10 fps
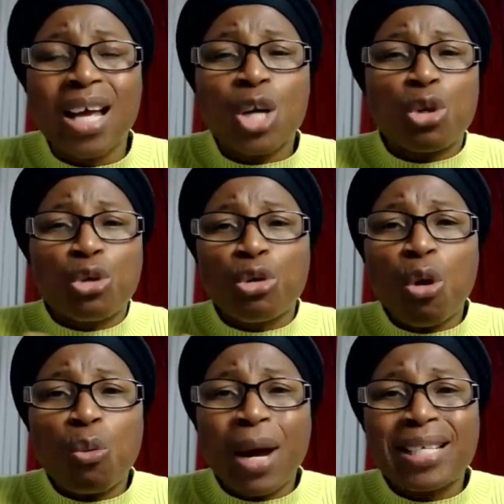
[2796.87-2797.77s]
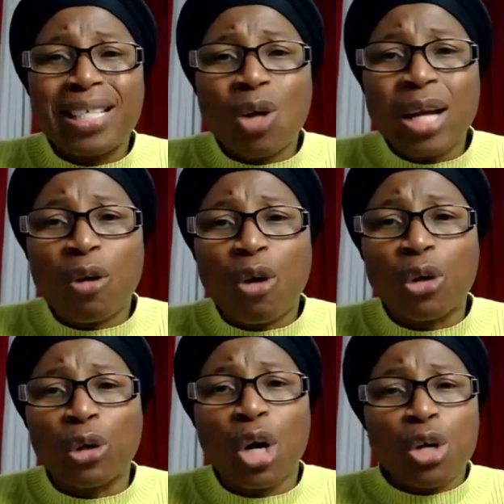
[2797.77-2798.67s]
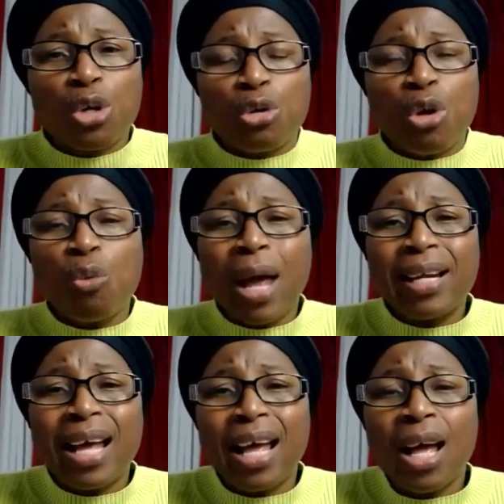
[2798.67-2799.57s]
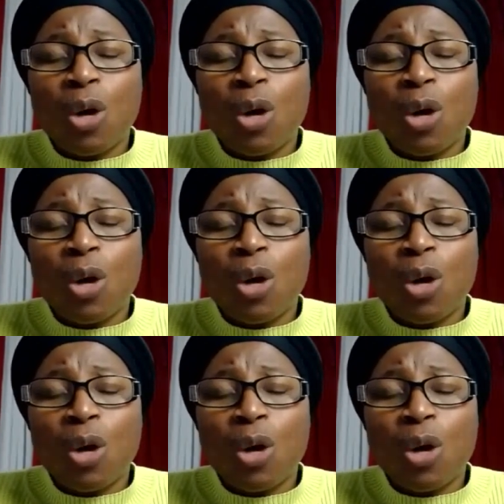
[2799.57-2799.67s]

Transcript: you should not wear this kind of color, you should not wear the